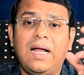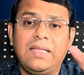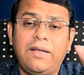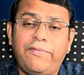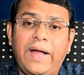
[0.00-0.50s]

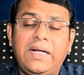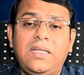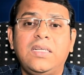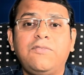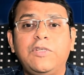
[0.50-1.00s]
other
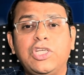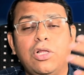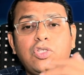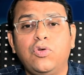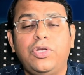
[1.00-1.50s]
factors which
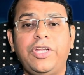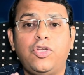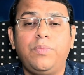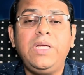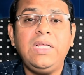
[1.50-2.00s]
also need
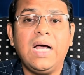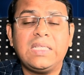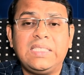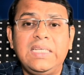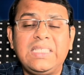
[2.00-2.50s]
to be
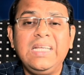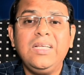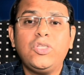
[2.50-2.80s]
assessed.